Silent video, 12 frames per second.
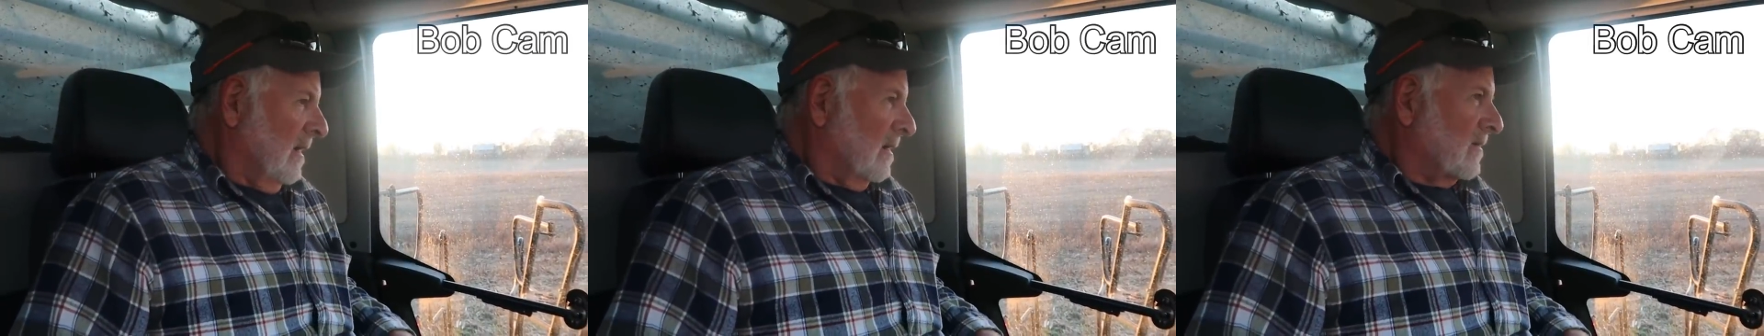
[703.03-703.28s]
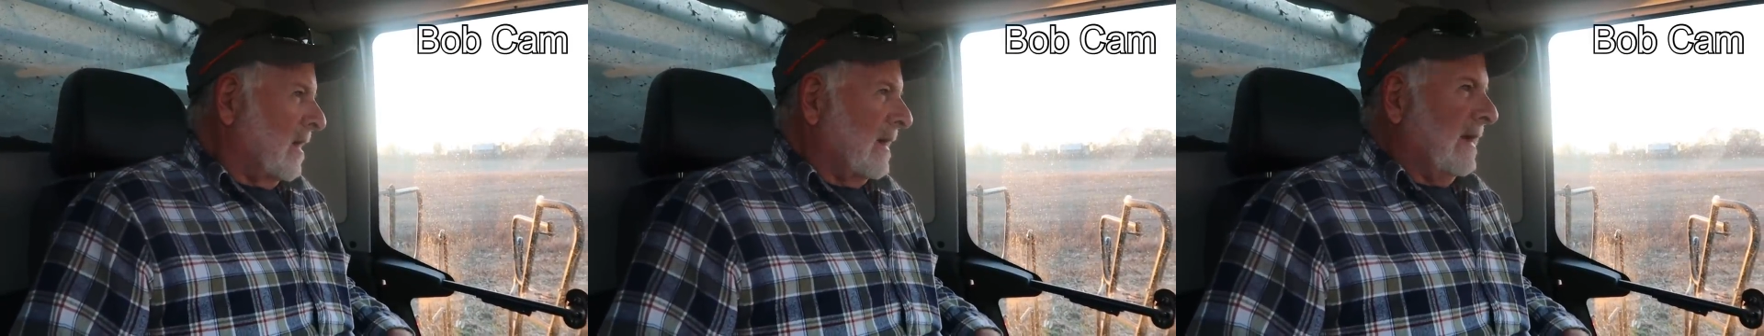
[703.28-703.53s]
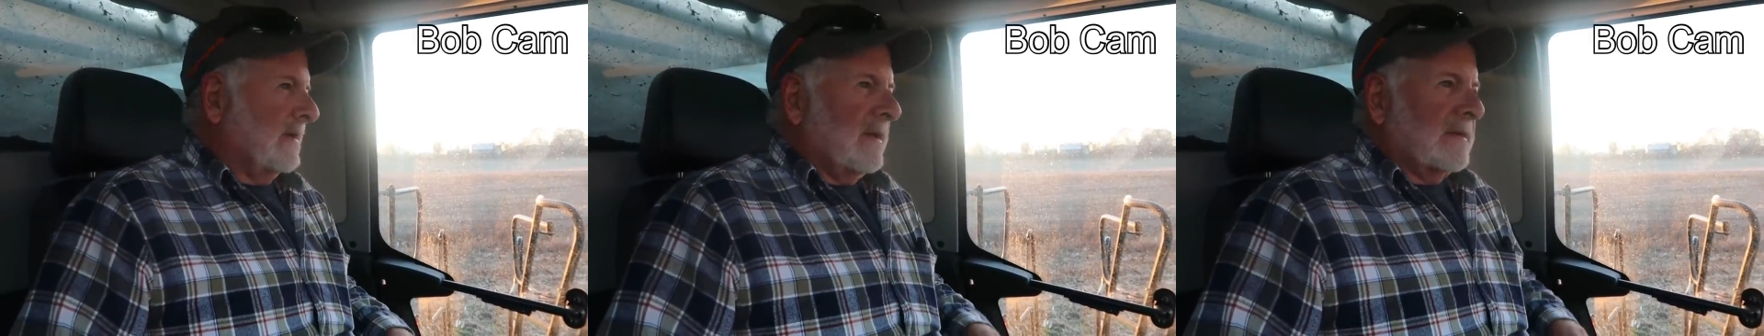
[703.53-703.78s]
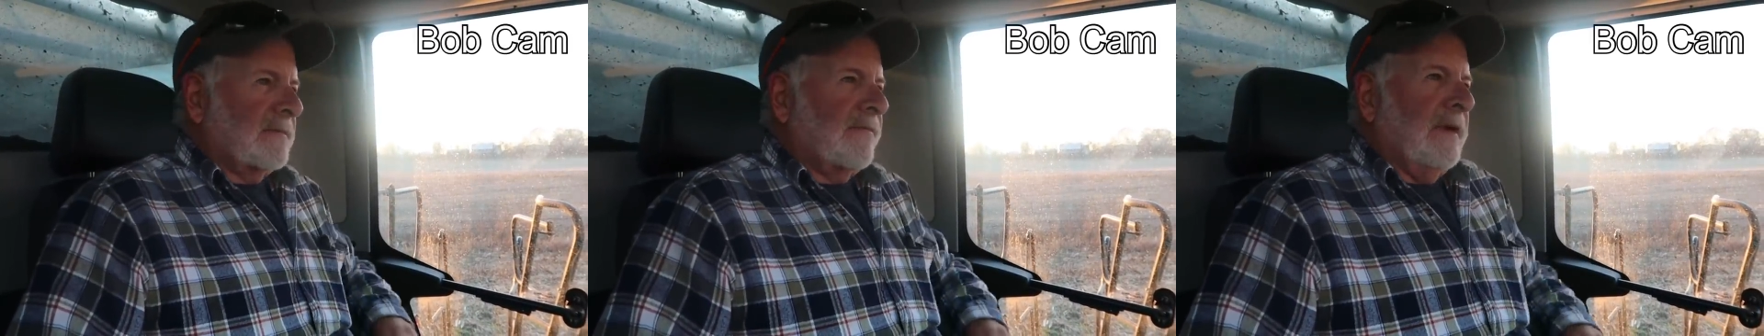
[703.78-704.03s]
Trying to get this
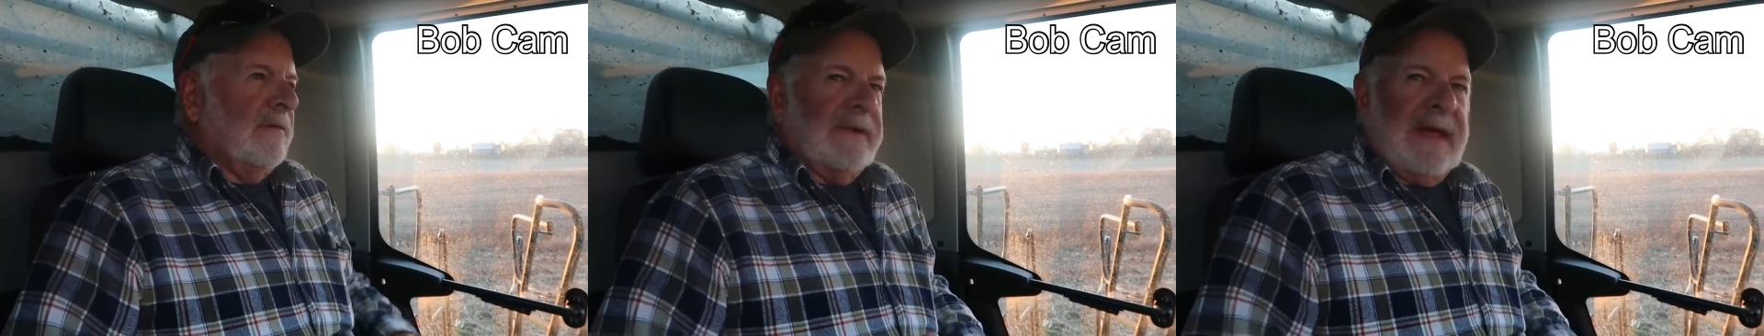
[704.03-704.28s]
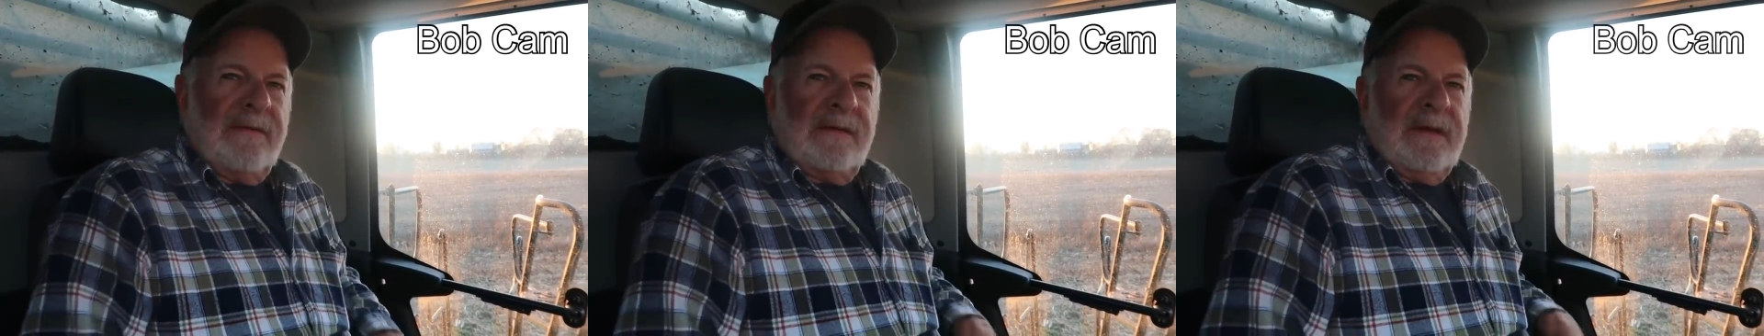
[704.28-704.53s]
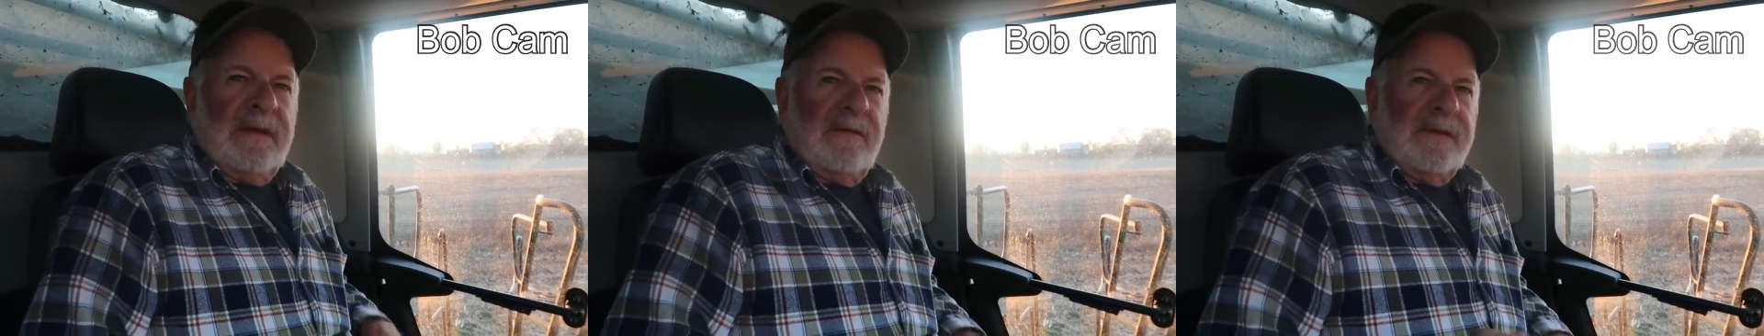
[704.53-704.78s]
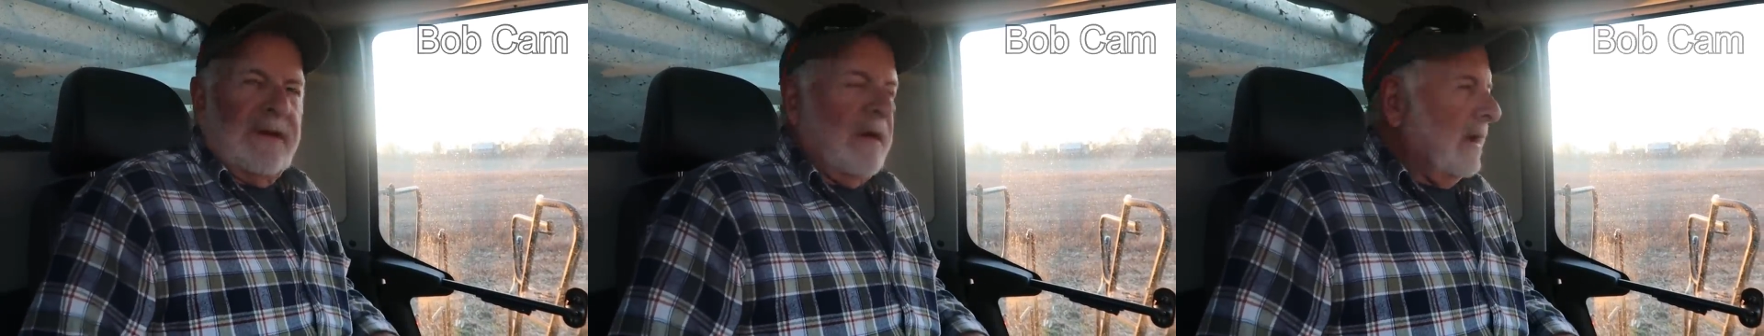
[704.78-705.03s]
field down here
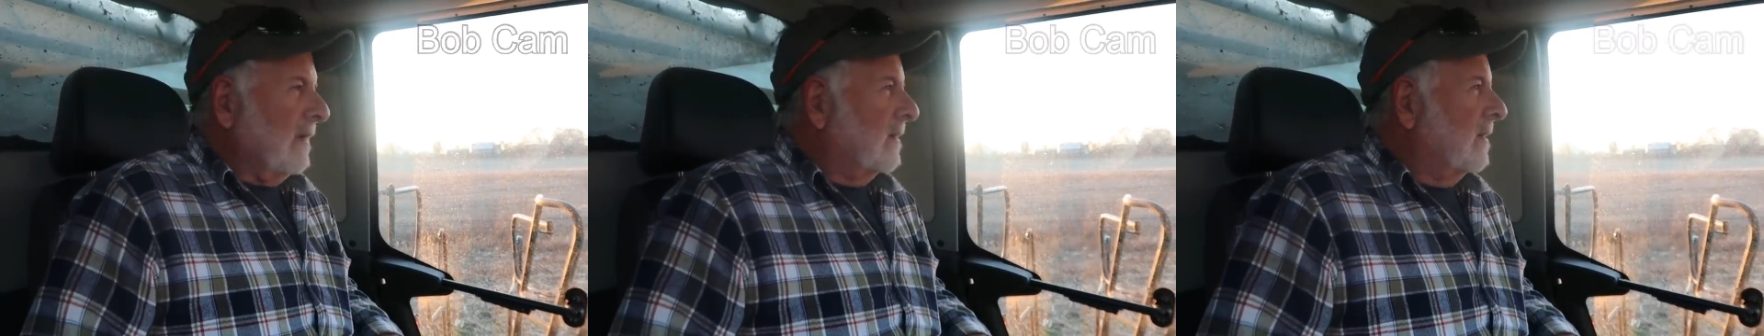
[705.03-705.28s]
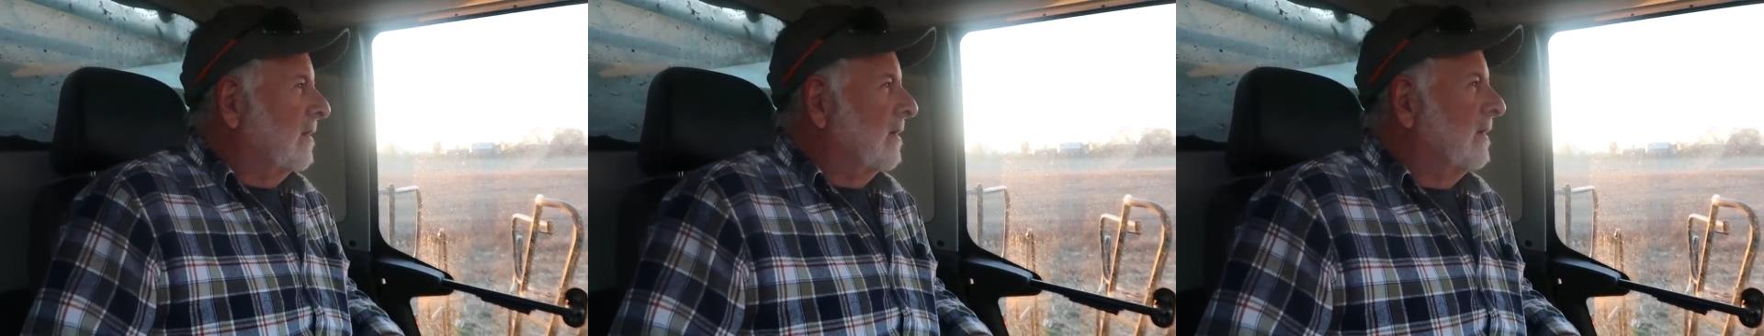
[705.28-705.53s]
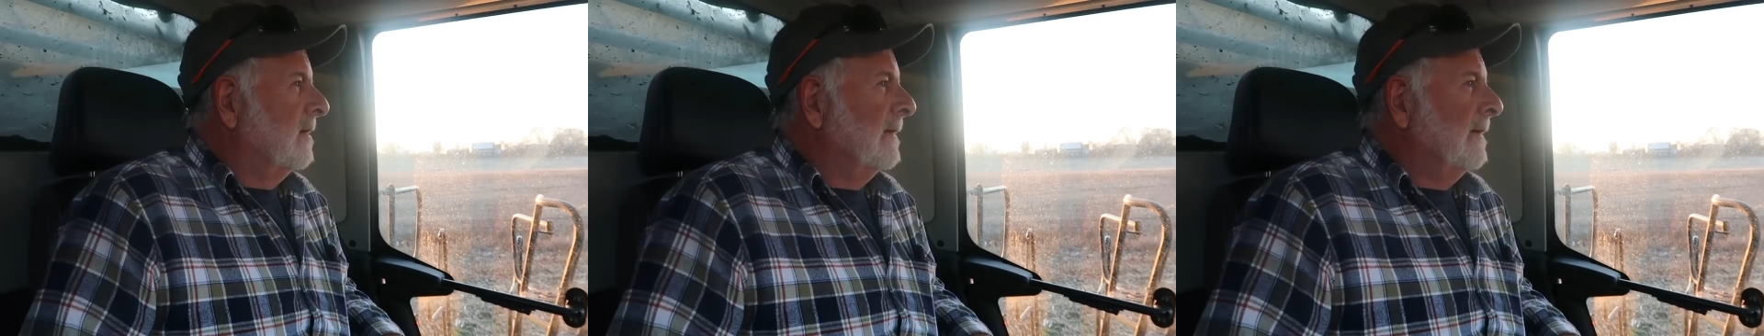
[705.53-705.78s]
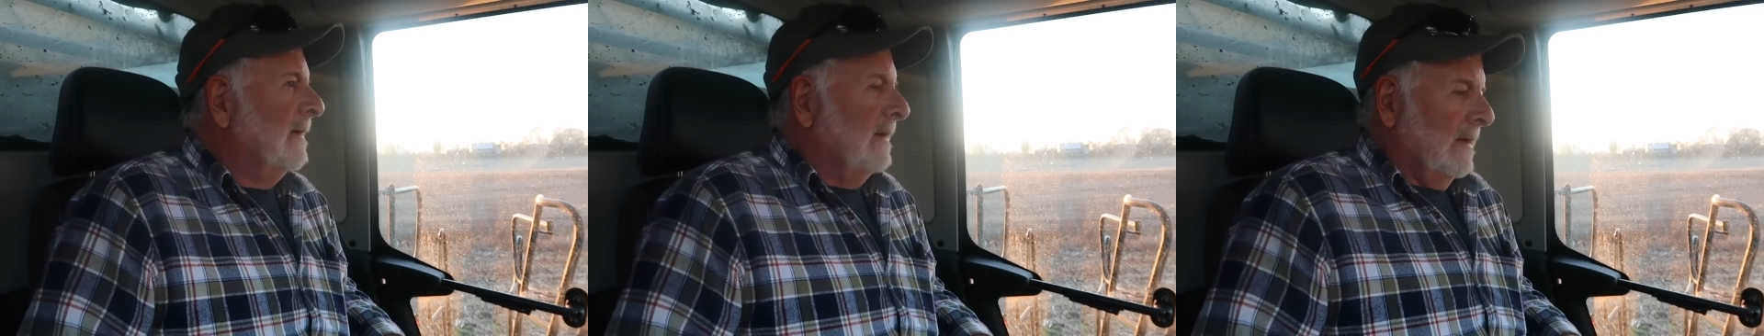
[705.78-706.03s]
tonight.
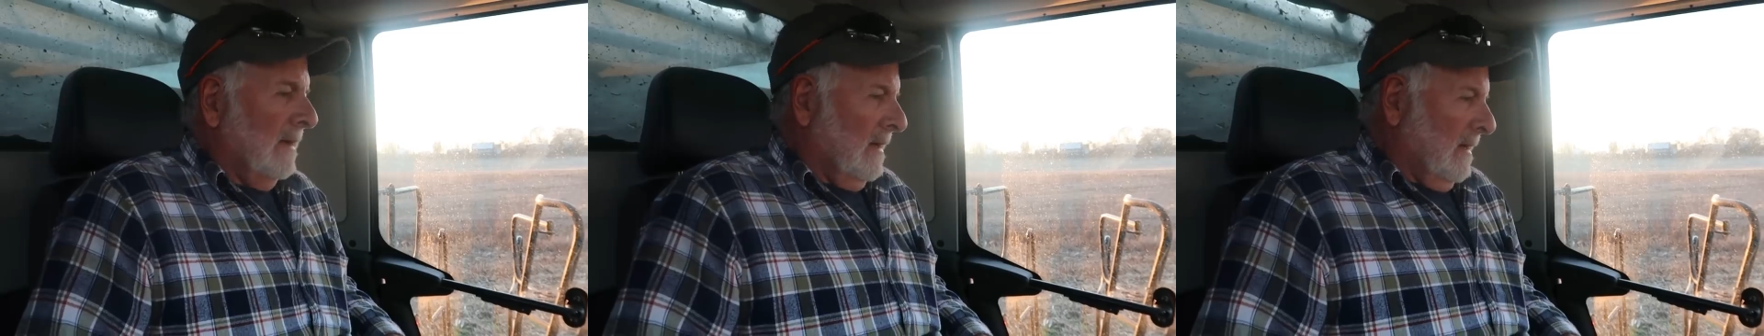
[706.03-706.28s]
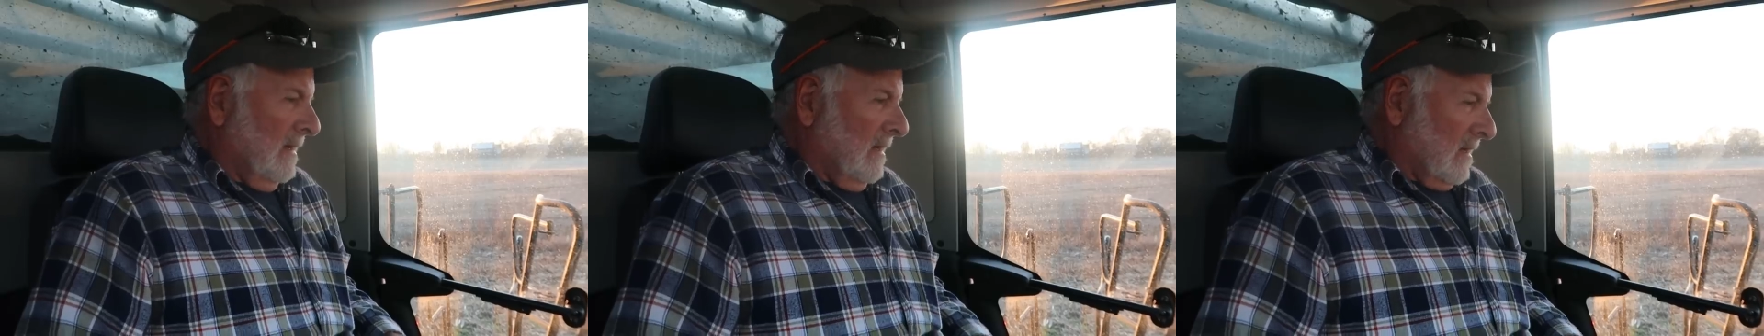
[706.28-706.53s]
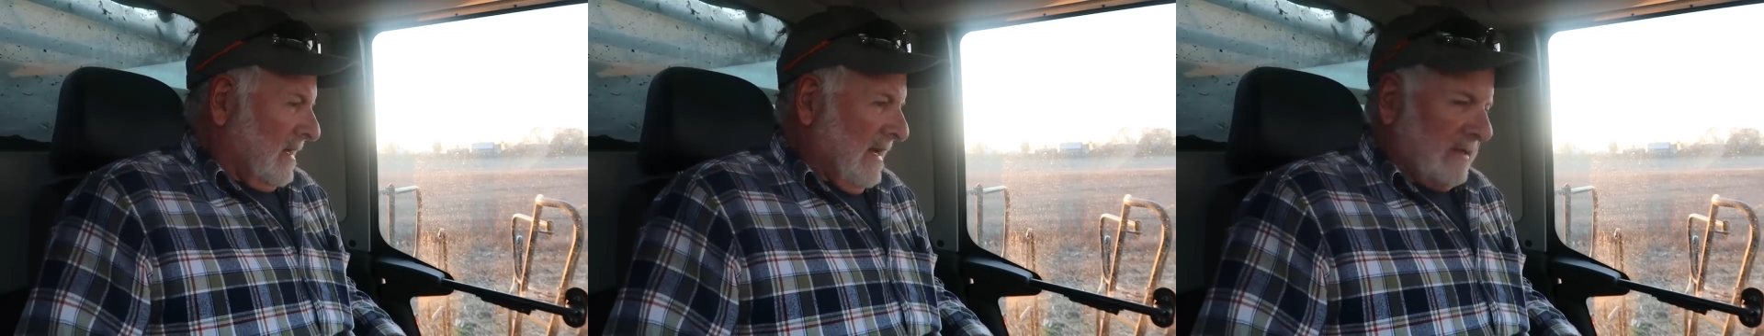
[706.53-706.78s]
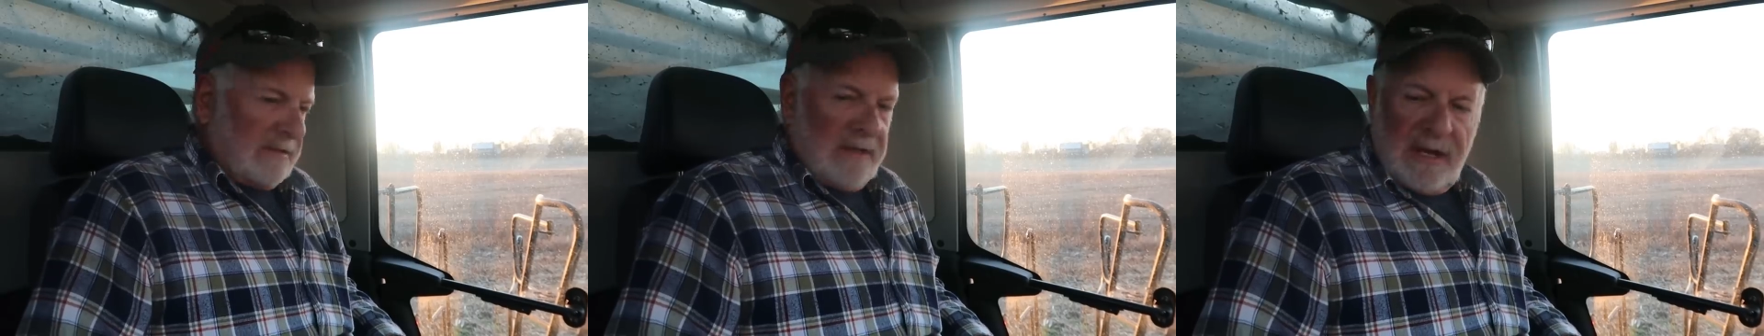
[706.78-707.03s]
Kind
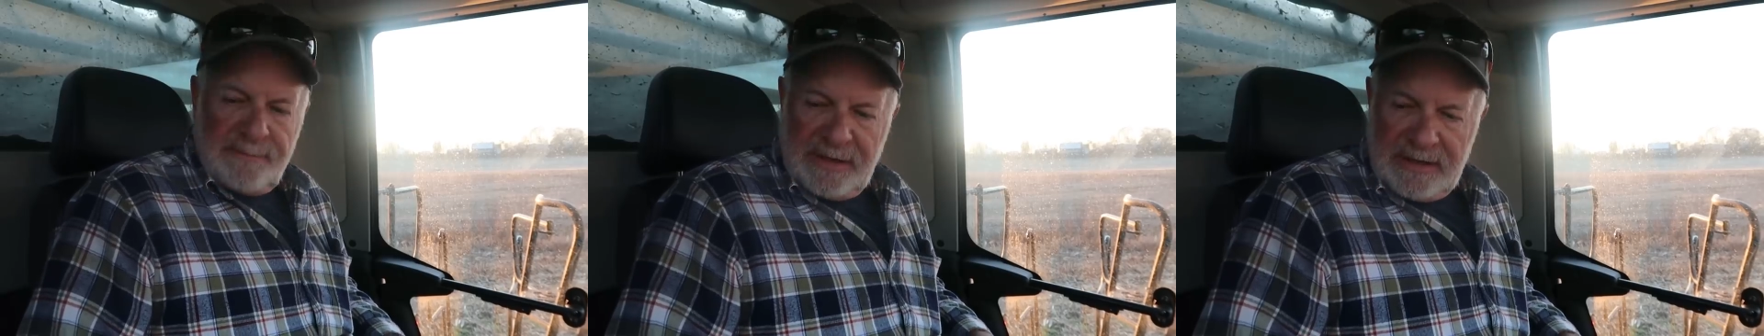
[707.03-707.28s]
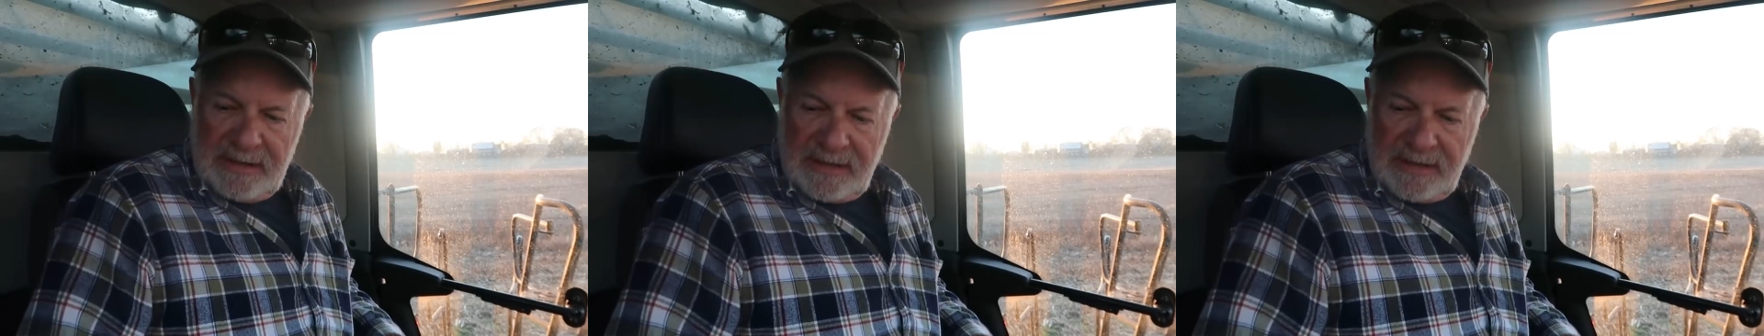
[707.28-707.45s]
of sloppy.